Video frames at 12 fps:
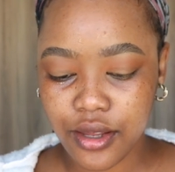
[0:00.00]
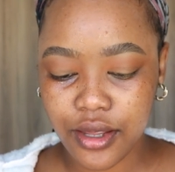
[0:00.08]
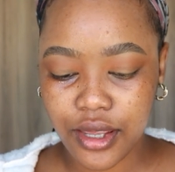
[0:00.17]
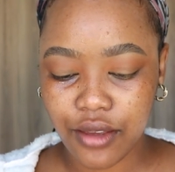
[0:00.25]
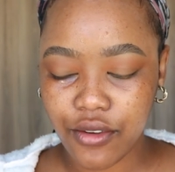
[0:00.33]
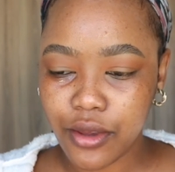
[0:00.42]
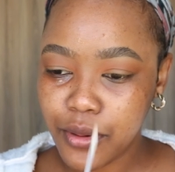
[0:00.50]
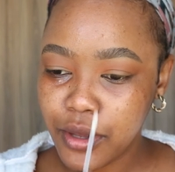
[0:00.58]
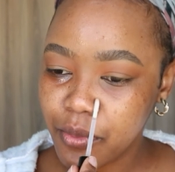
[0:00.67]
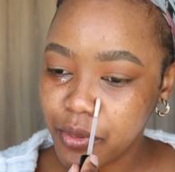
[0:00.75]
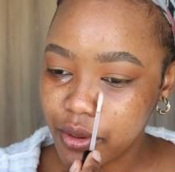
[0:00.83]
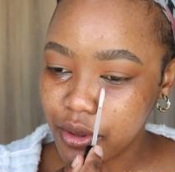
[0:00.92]
giving
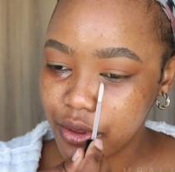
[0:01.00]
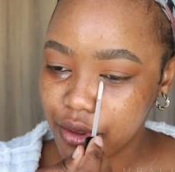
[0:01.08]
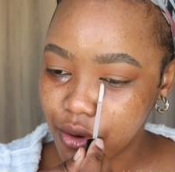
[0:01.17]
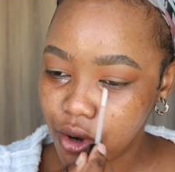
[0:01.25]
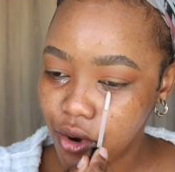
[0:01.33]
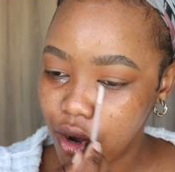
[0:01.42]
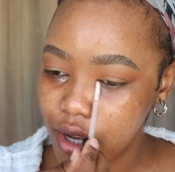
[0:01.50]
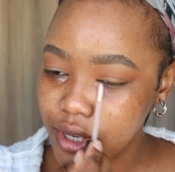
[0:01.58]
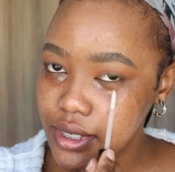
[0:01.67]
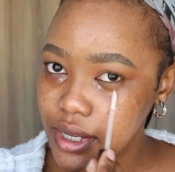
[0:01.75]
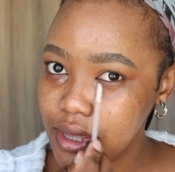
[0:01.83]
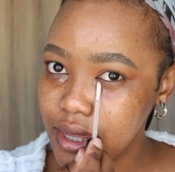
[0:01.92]
people the
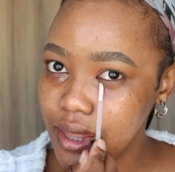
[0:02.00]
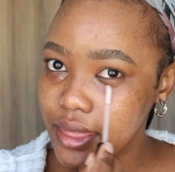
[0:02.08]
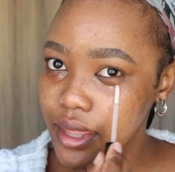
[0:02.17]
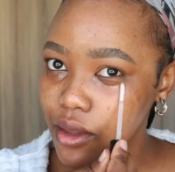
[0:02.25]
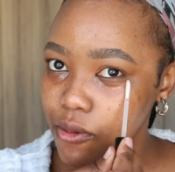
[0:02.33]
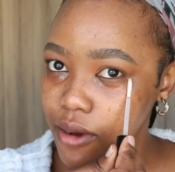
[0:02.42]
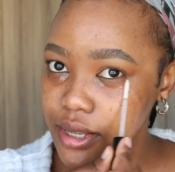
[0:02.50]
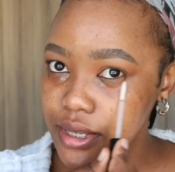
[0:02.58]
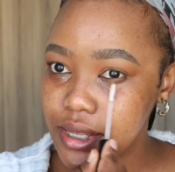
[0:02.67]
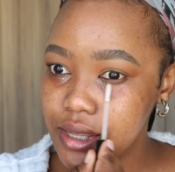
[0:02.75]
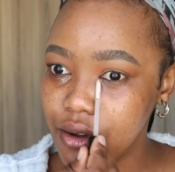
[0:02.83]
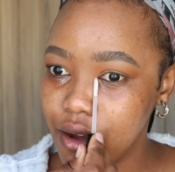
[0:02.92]
content that they want
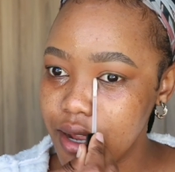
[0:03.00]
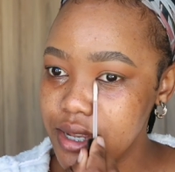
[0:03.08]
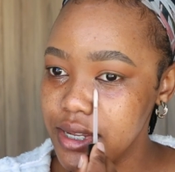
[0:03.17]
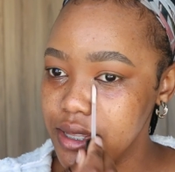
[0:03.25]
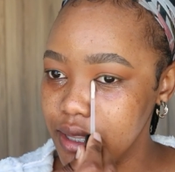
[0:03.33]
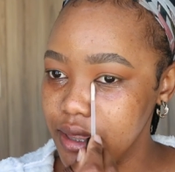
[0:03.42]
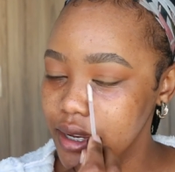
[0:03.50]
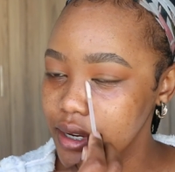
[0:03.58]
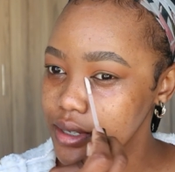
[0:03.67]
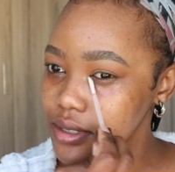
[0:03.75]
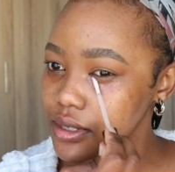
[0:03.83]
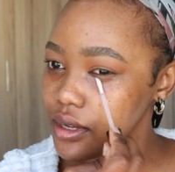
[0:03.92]
and the content that they
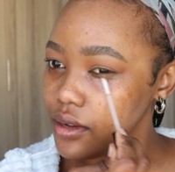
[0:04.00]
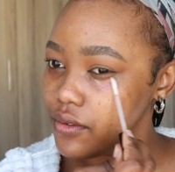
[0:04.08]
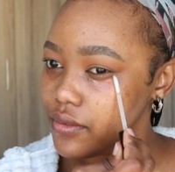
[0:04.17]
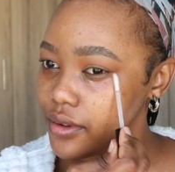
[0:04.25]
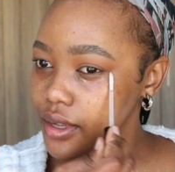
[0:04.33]
deserve.